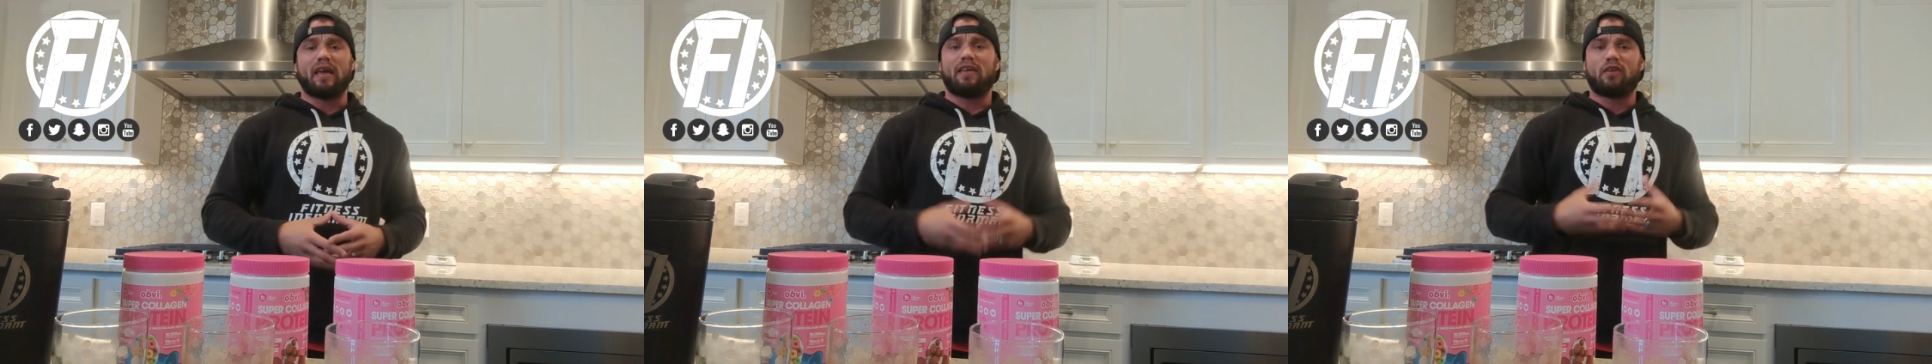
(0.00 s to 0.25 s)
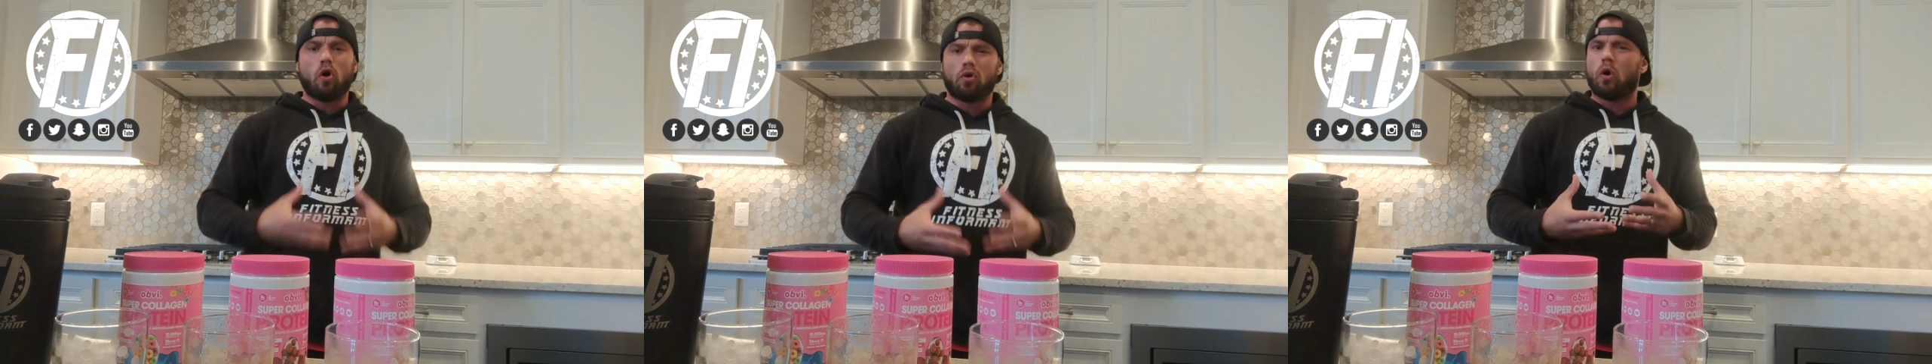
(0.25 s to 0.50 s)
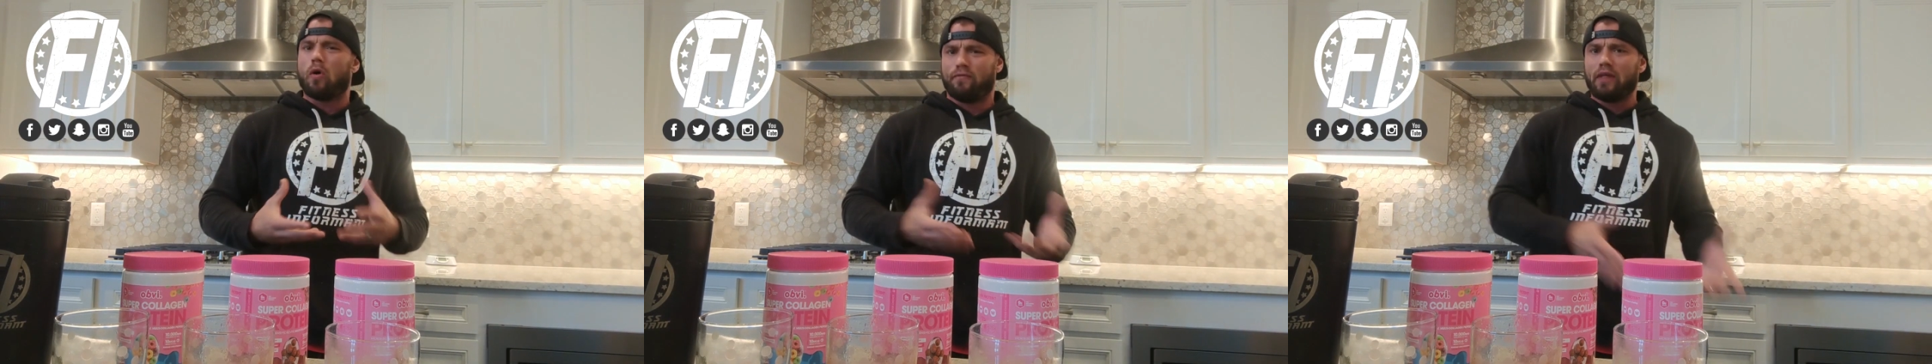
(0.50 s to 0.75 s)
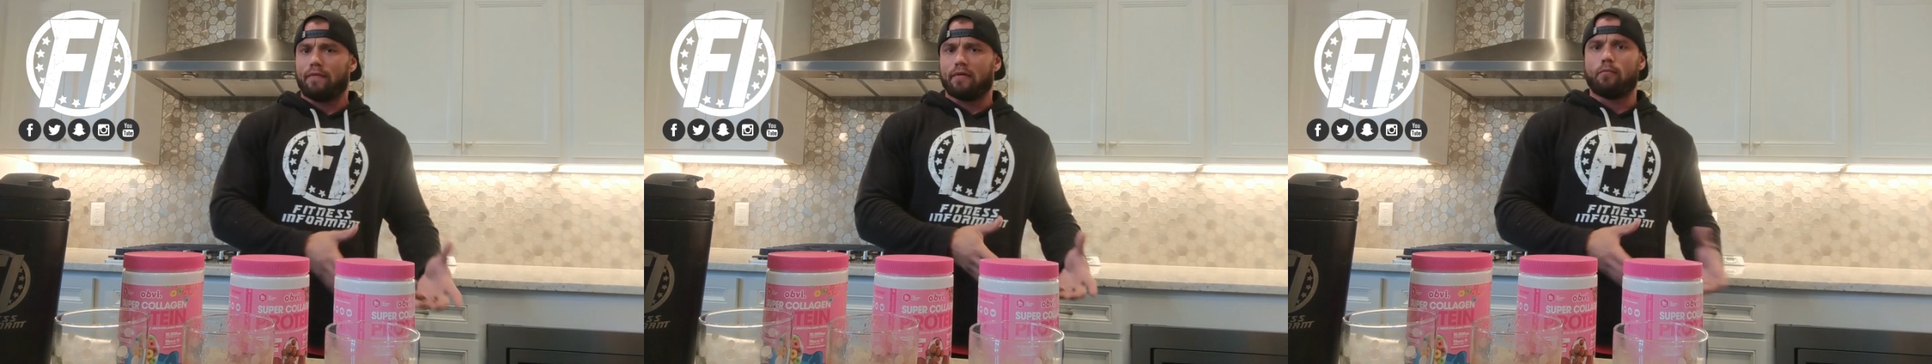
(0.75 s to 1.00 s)
a cocoa
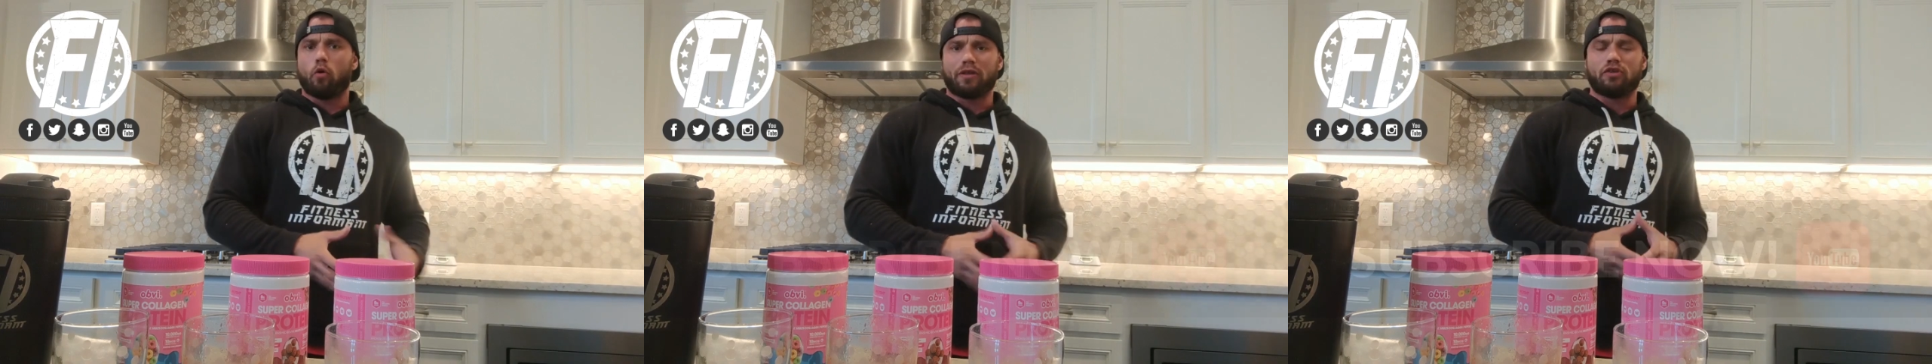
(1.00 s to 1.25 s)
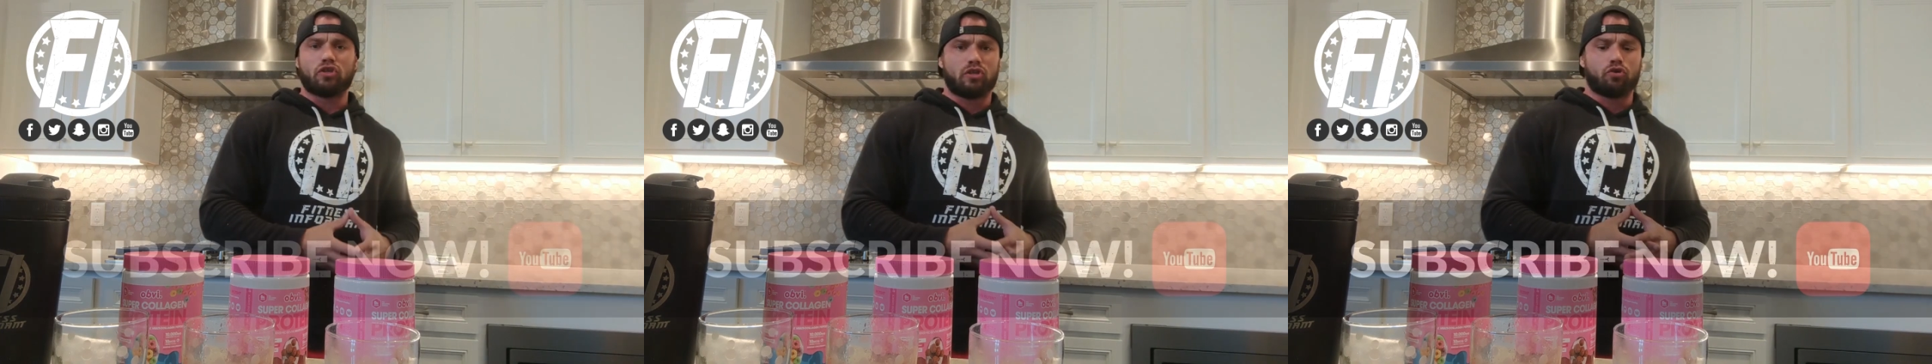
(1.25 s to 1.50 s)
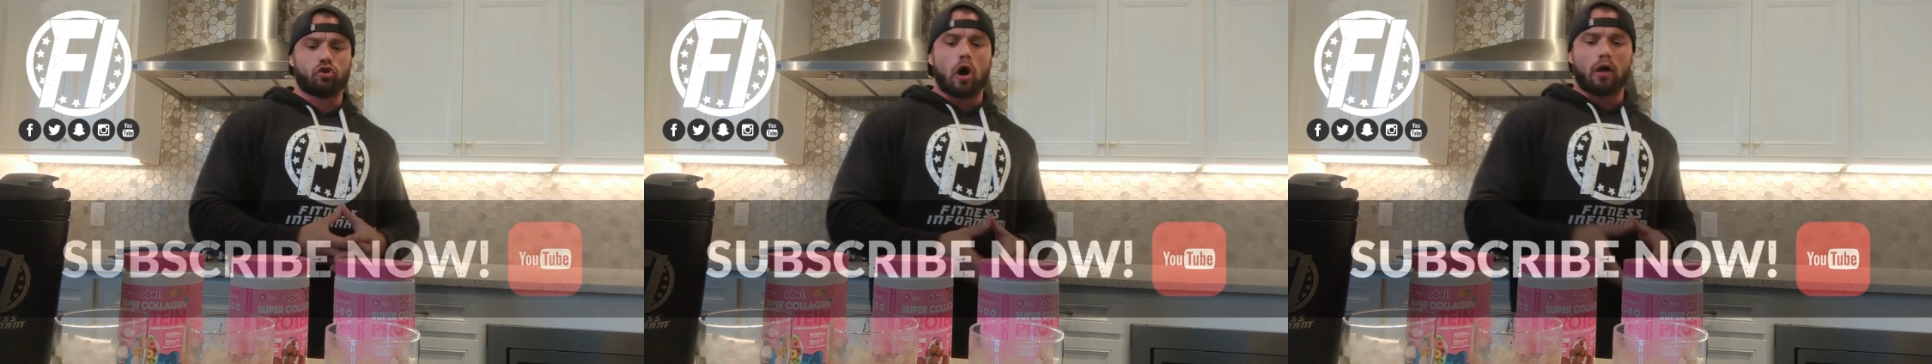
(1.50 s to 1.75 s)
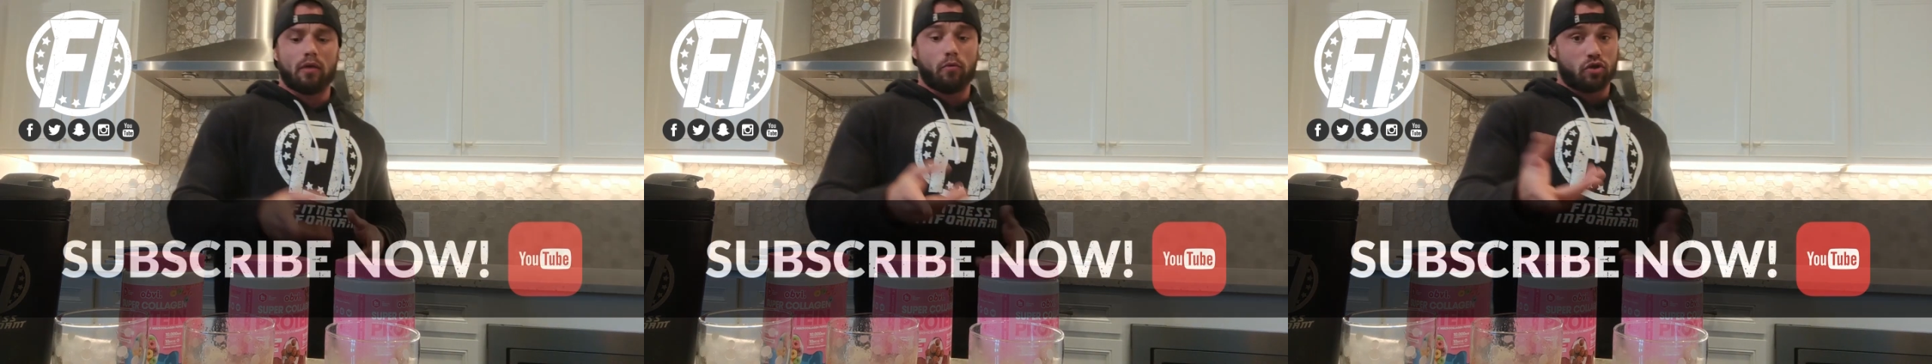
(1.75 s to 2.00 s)
flavor, more than just your
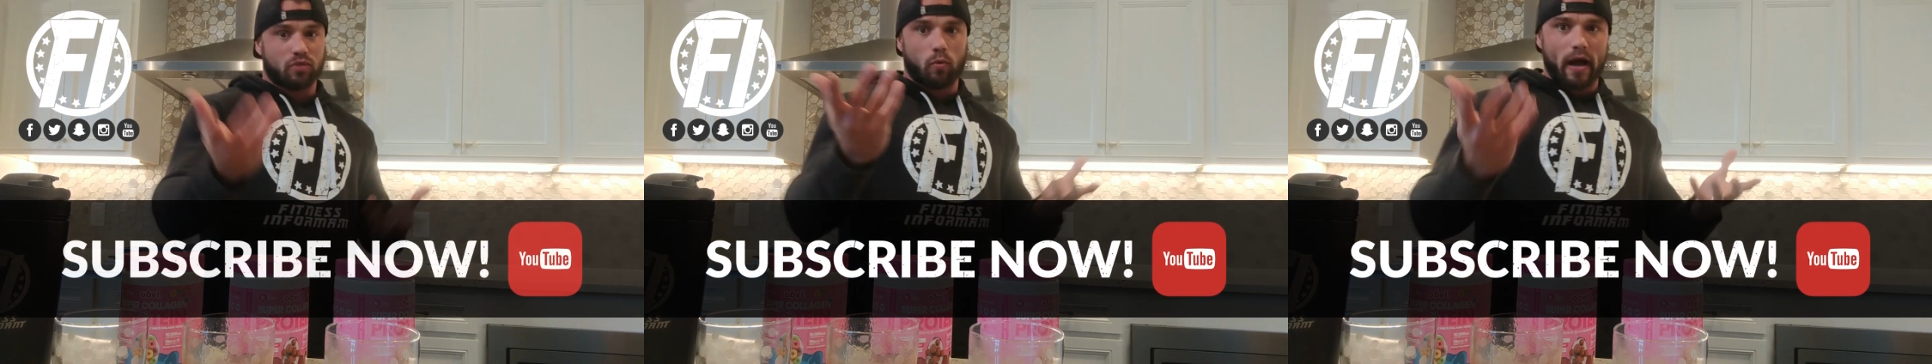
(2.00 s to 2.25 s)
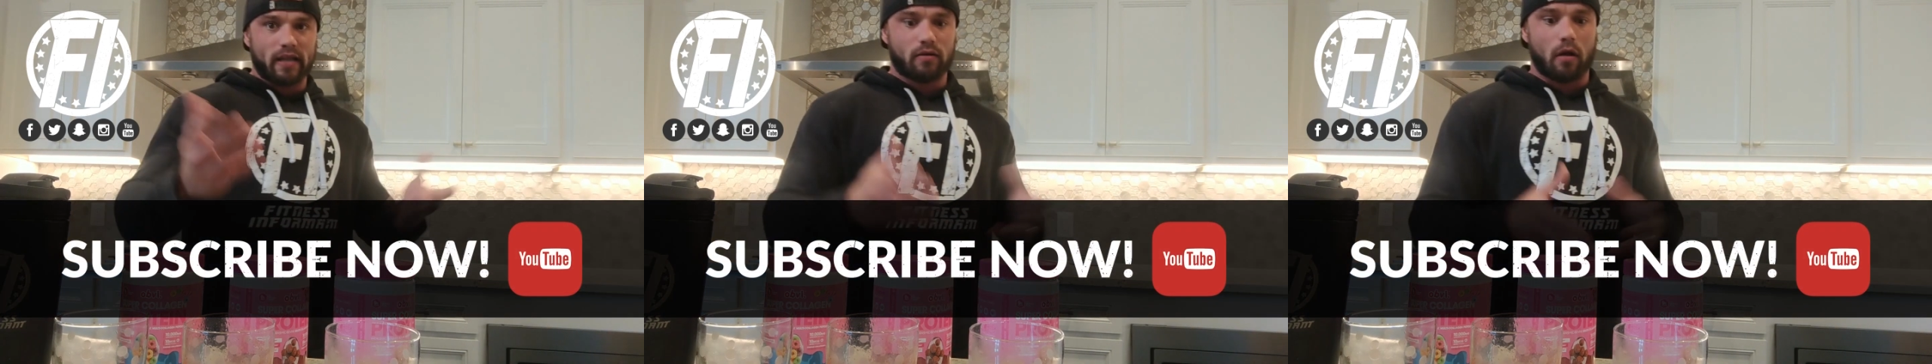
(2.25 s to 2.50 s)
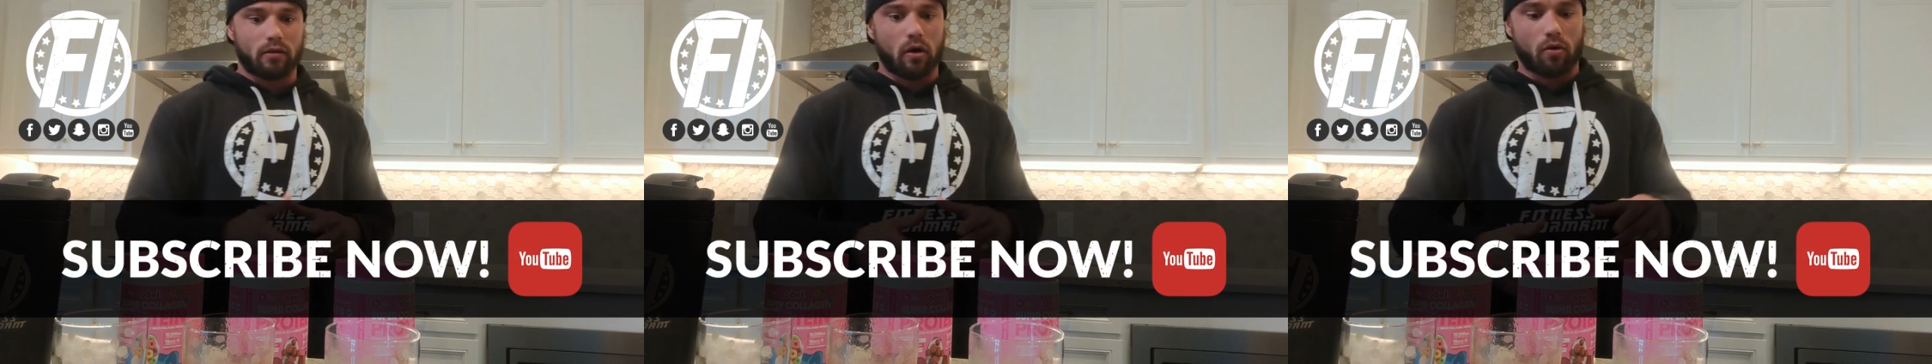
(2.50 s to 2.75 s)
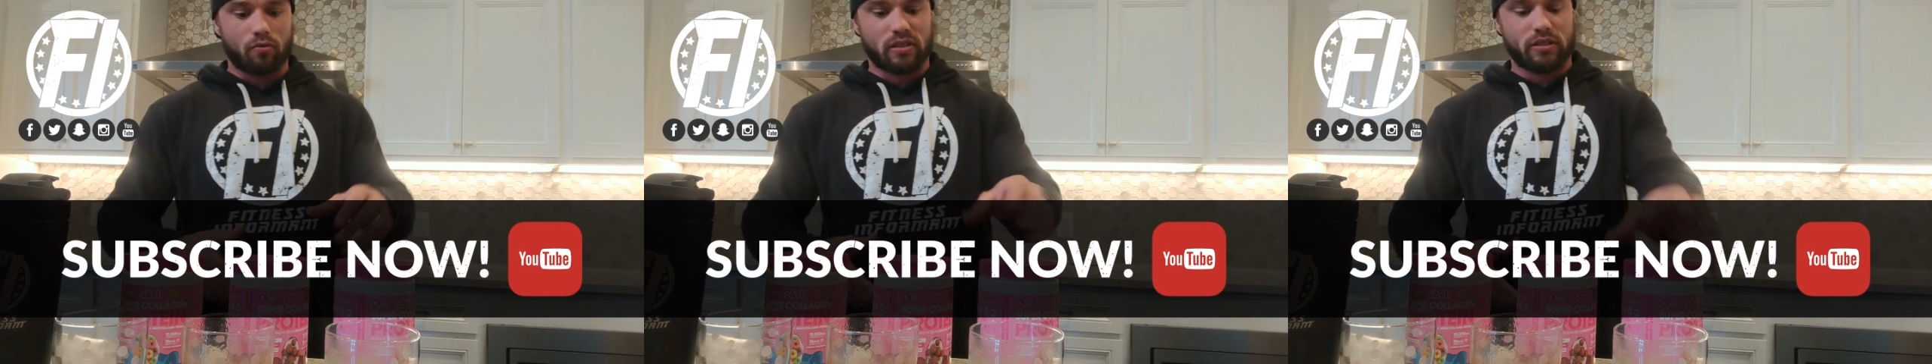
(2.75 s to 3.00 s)
chocolate, which is why it's called
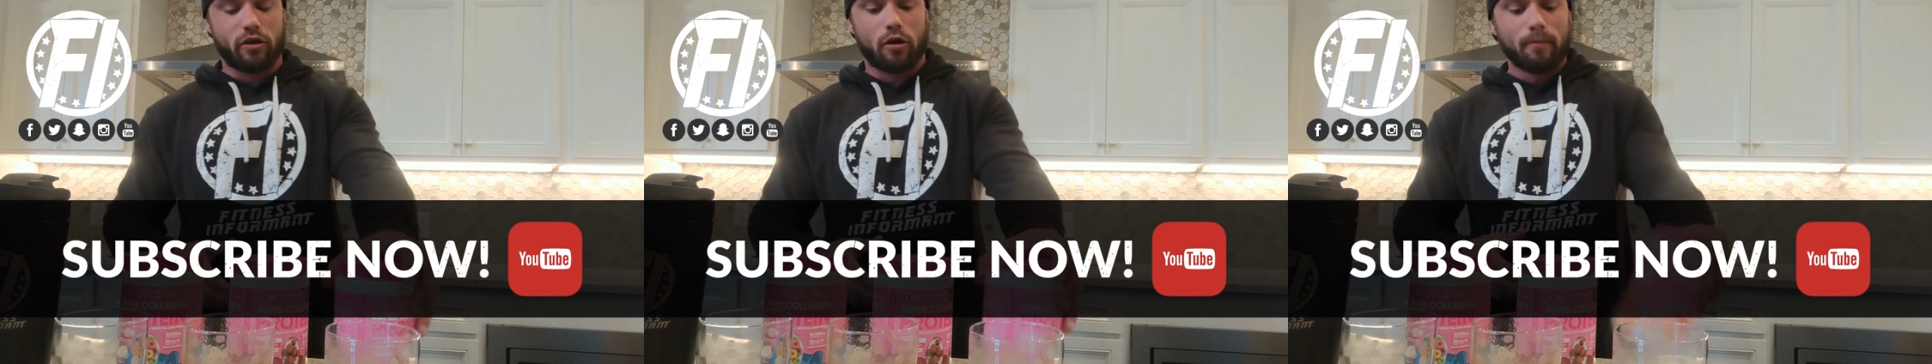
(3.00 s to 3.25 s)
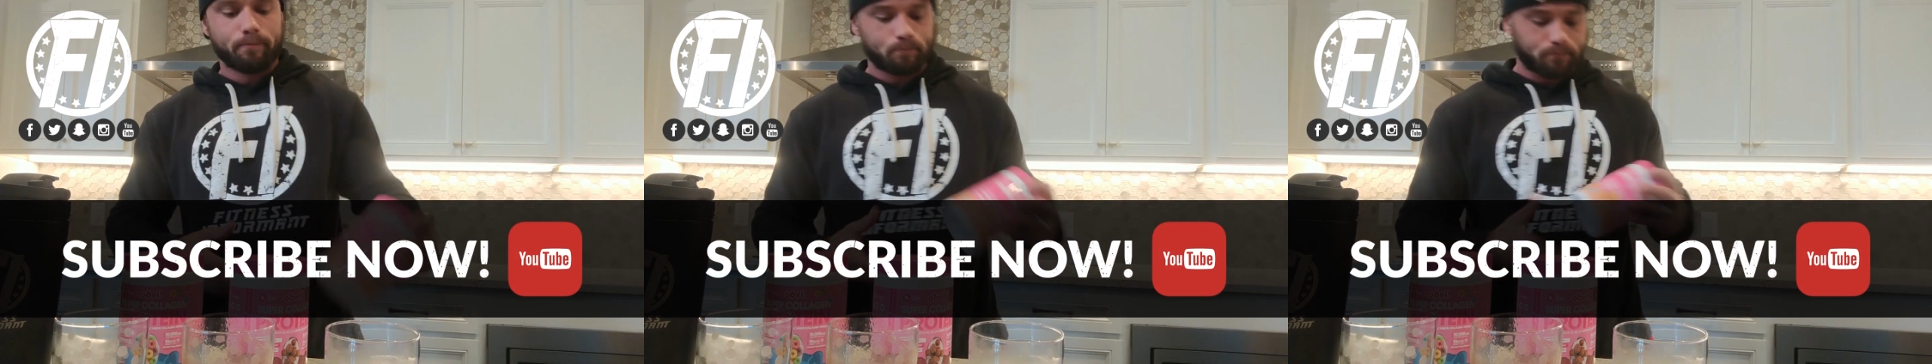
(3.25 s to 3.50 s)
Cocoa Cereal.